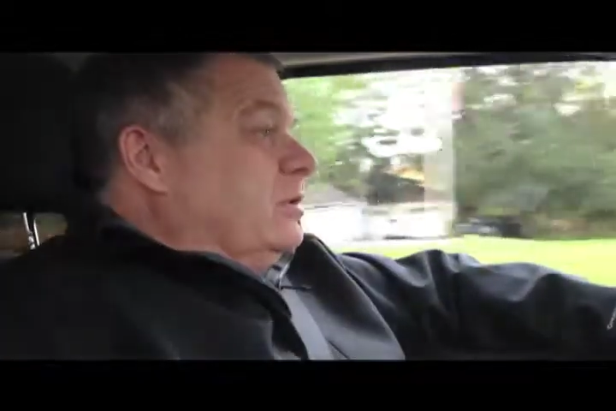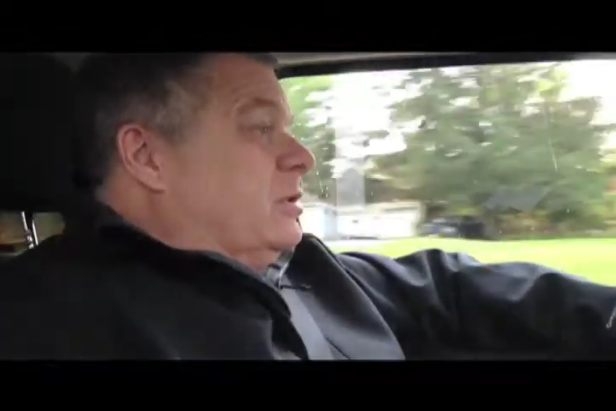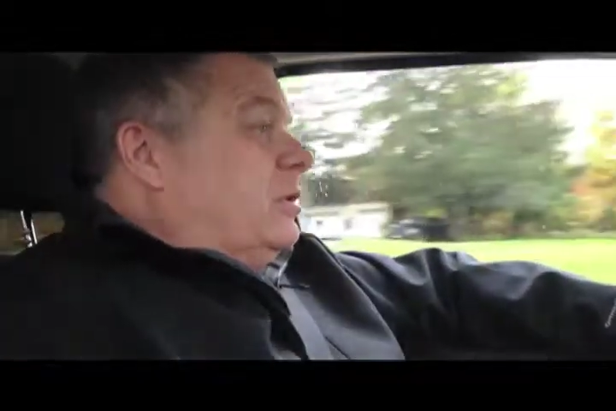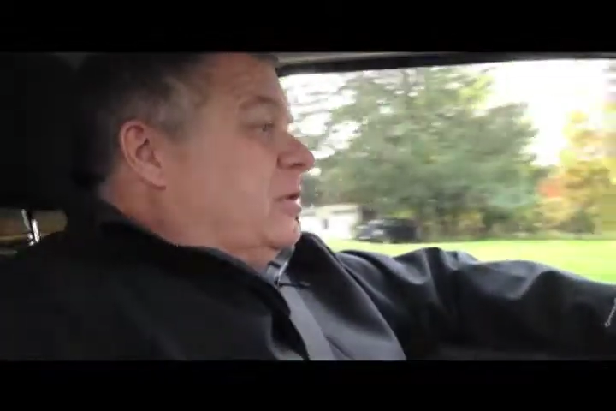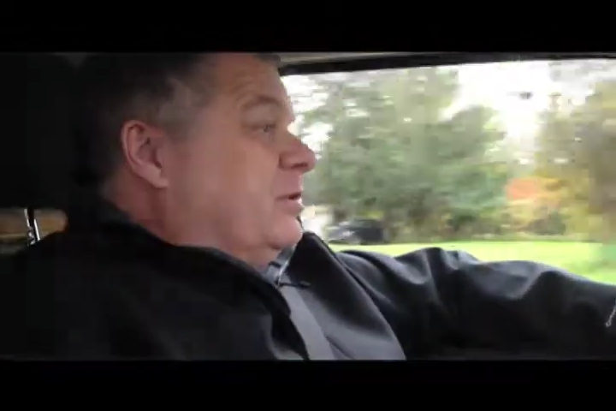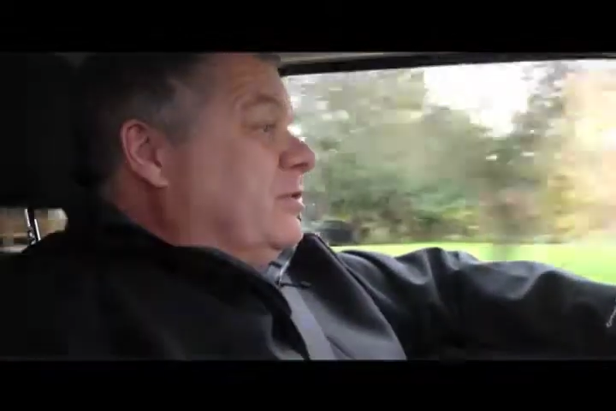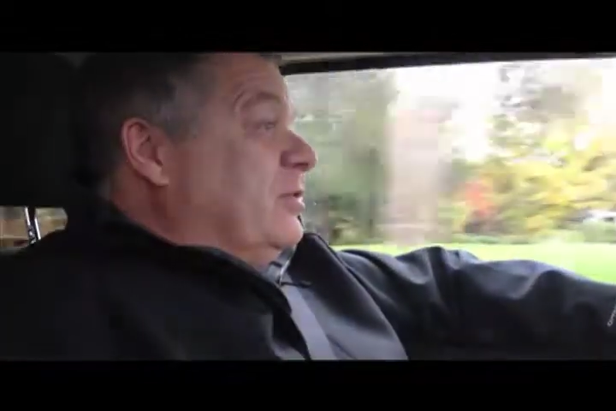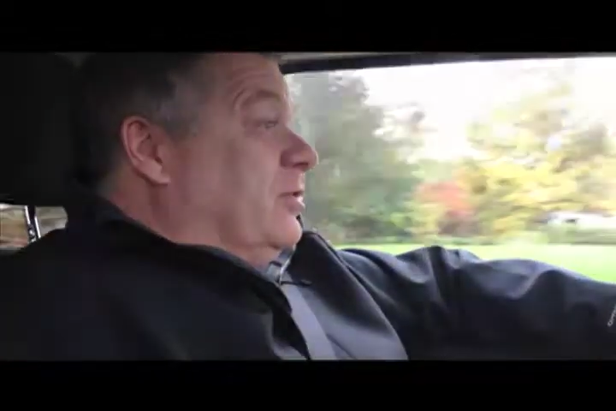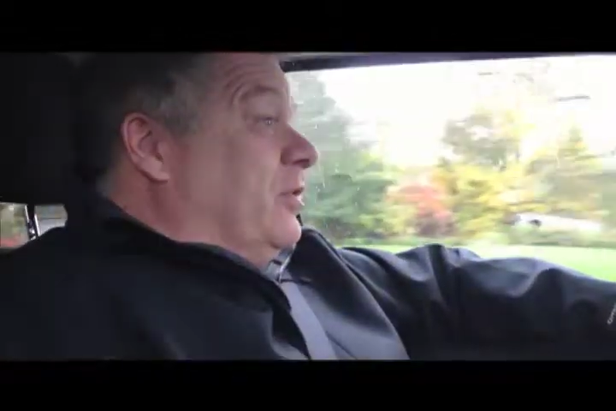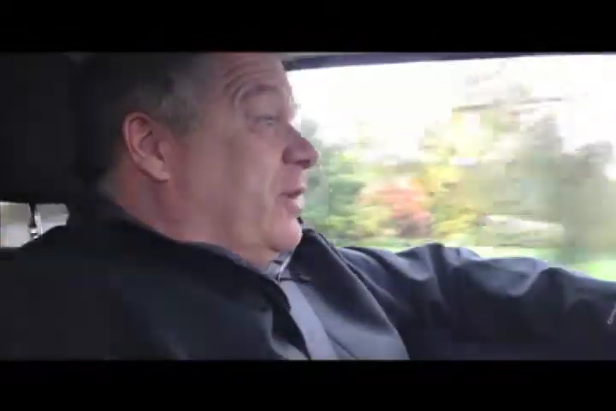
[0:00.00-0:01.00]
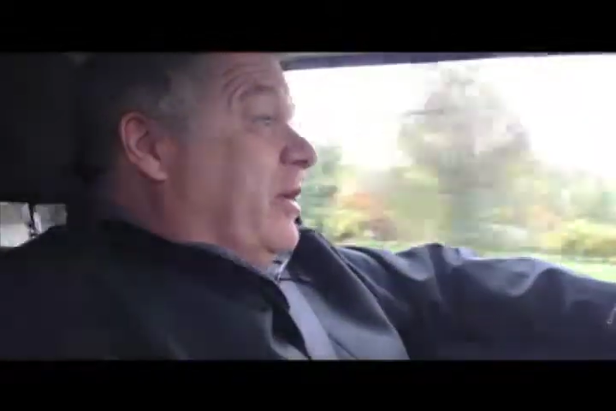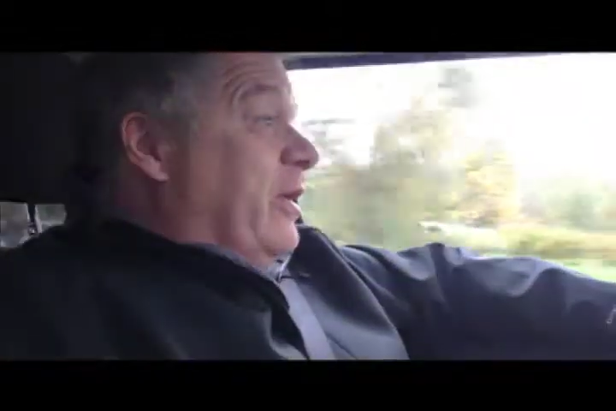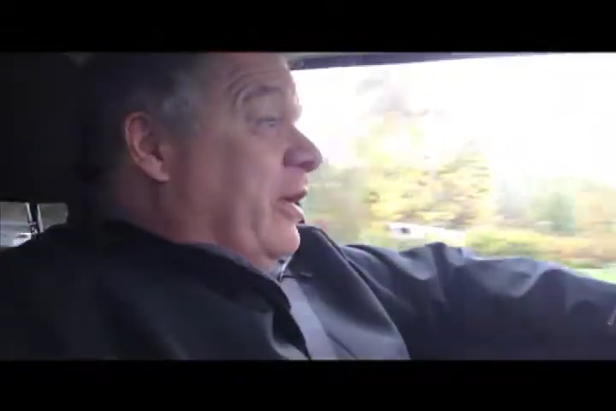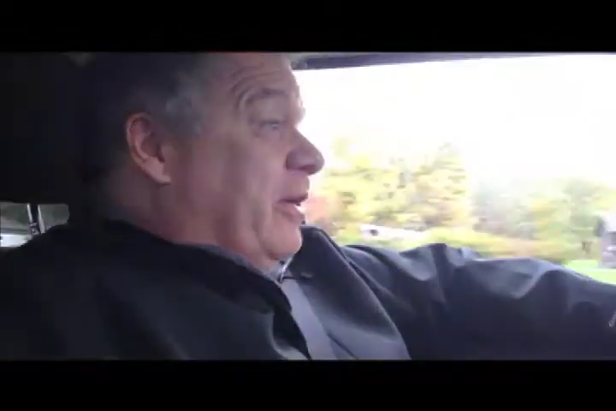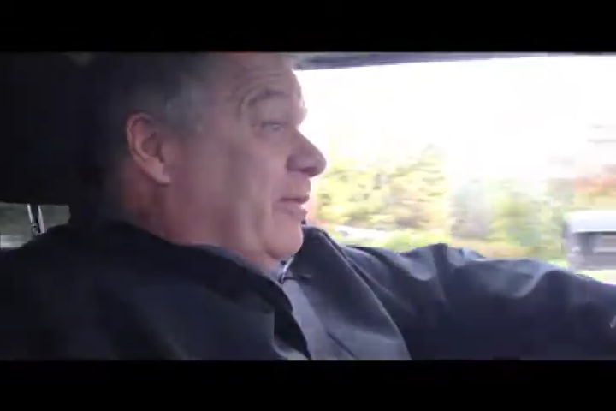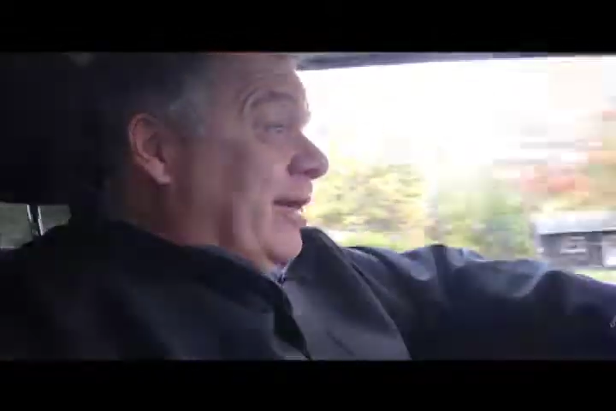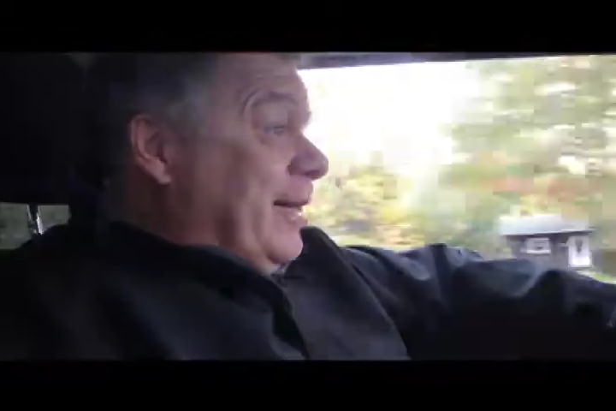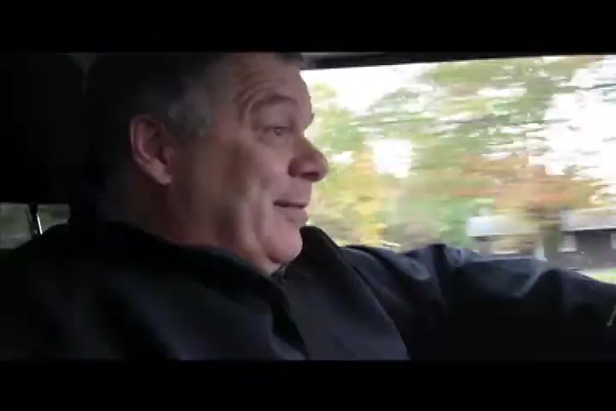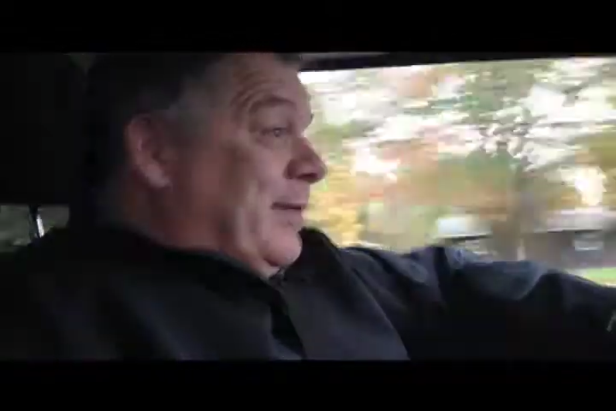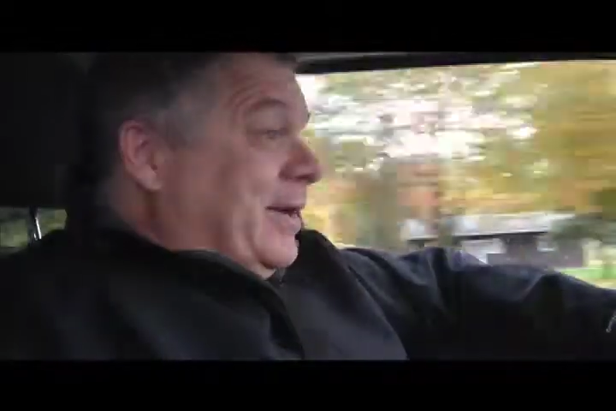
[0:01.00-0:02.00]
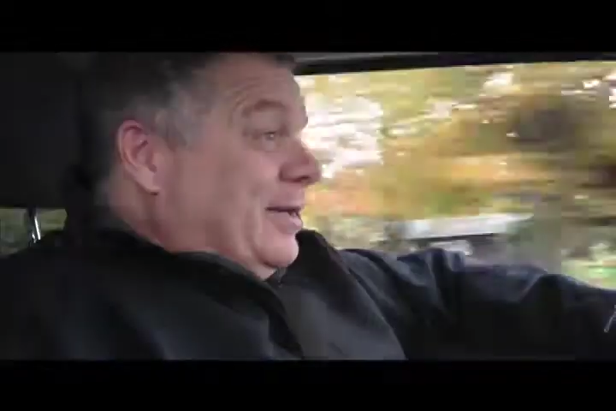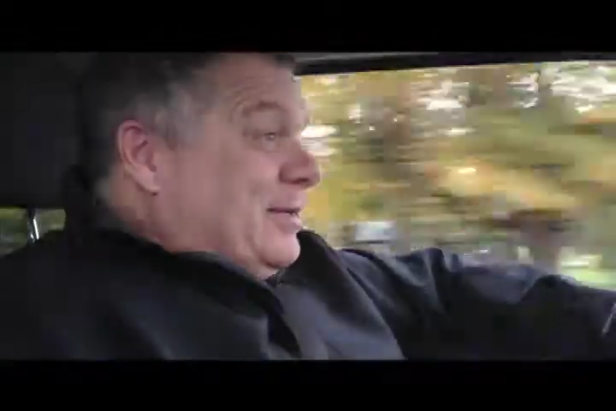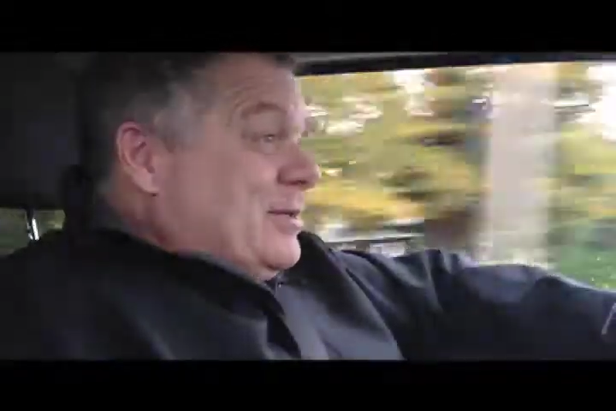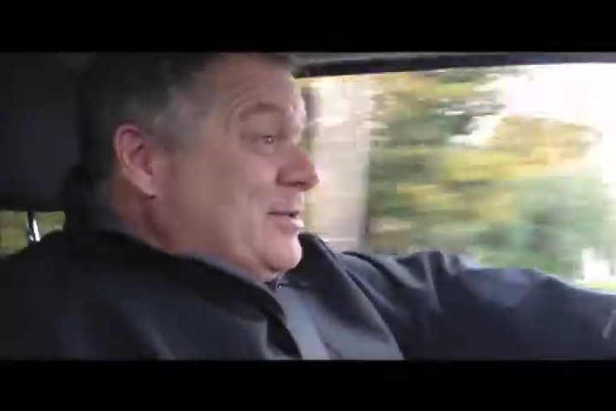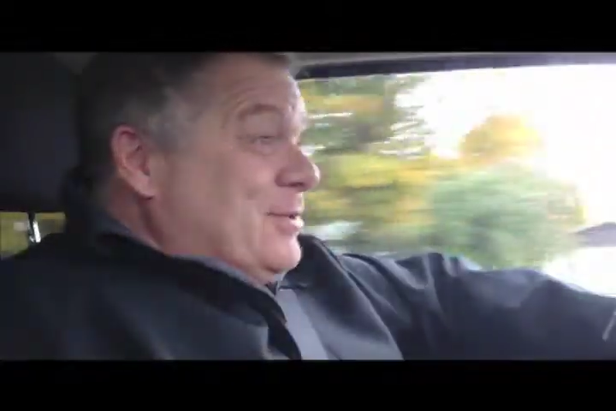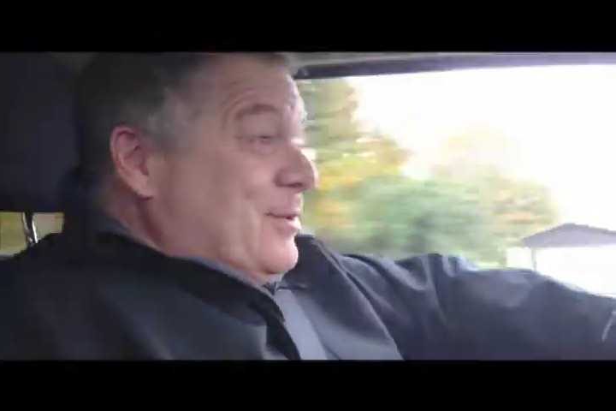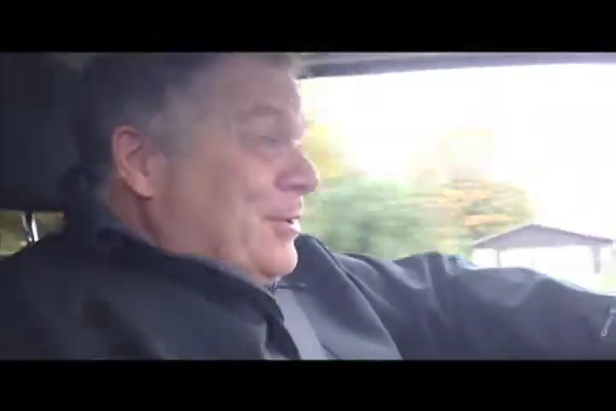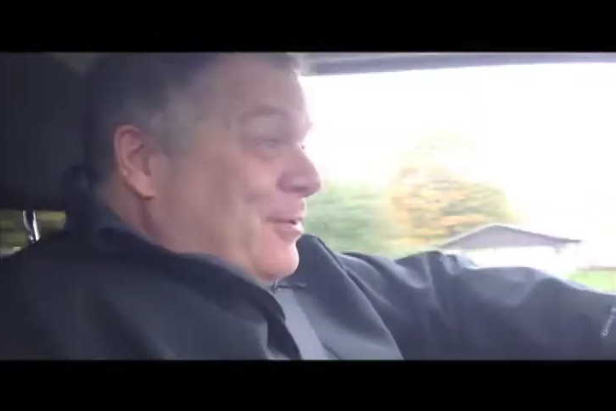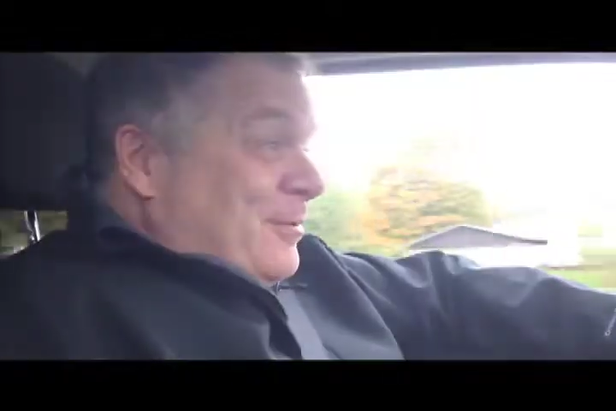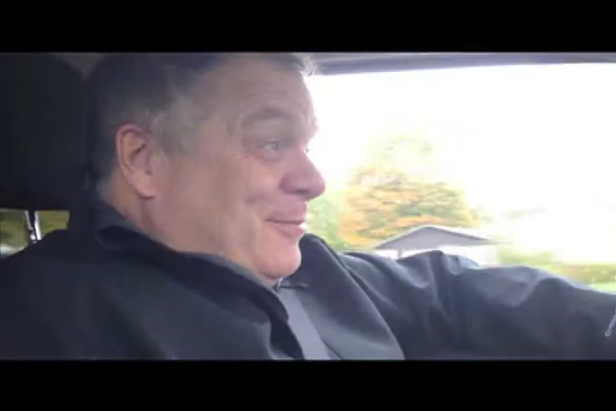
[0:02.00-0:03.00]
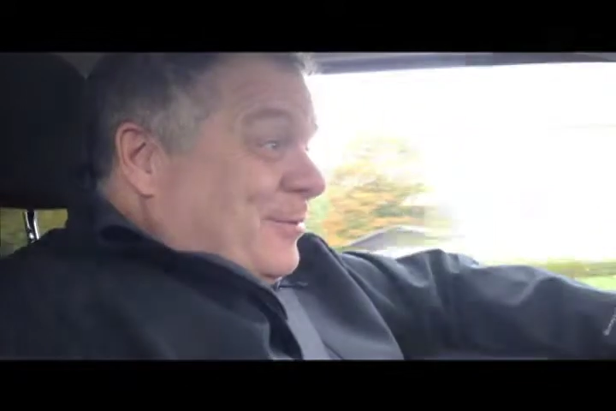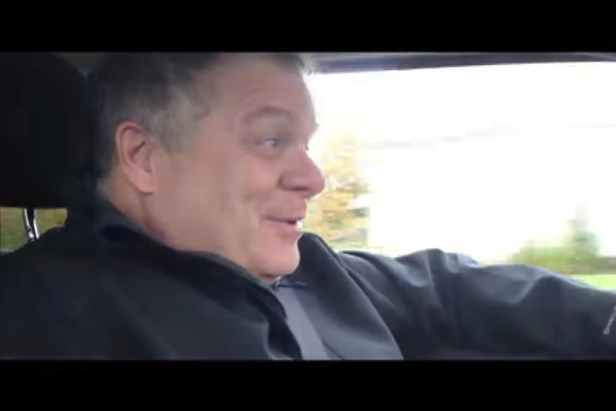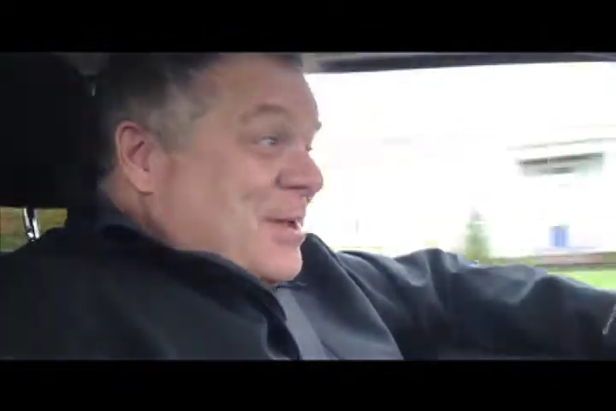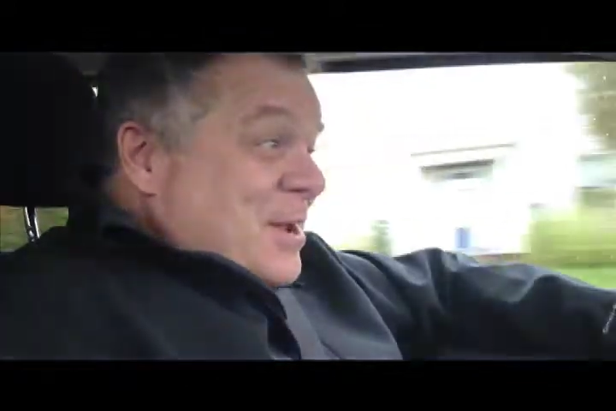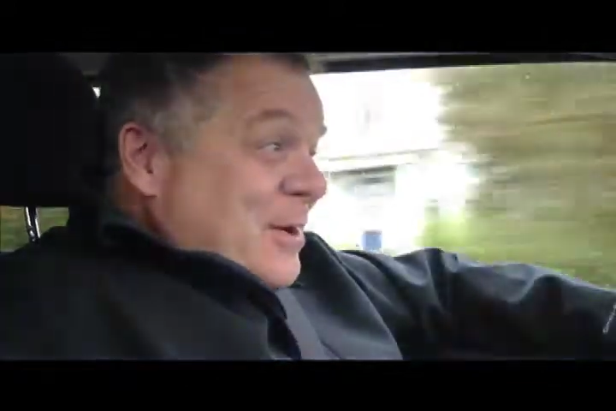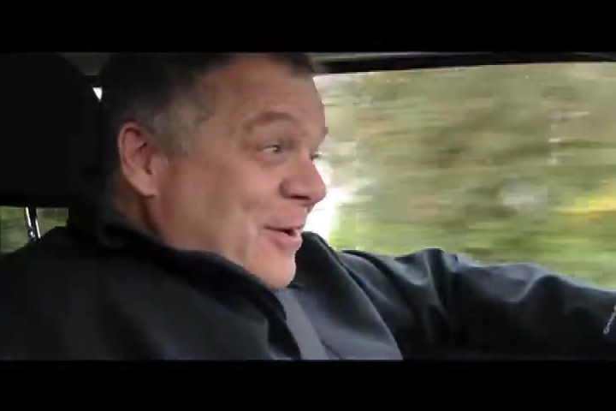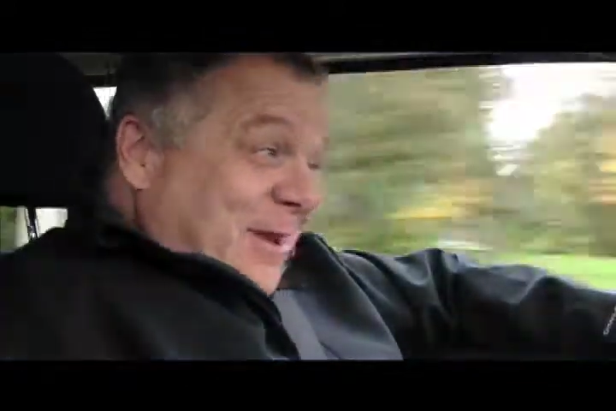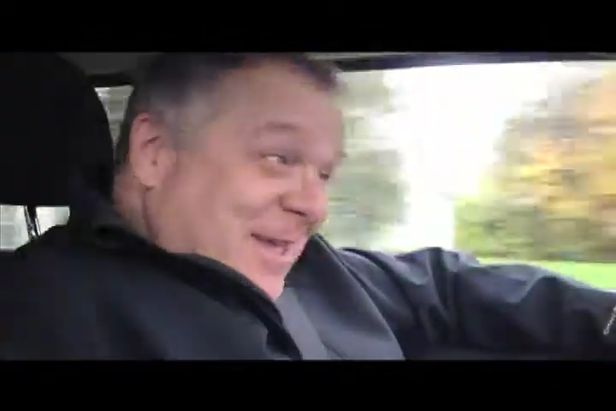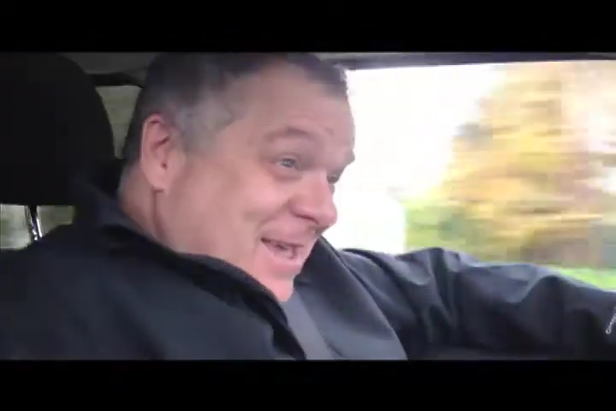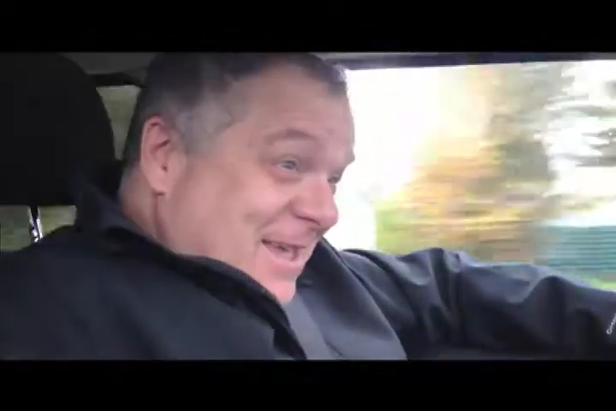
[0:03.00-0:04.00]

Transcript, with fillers: the dessert area. We gotta pick a dessert for Terry.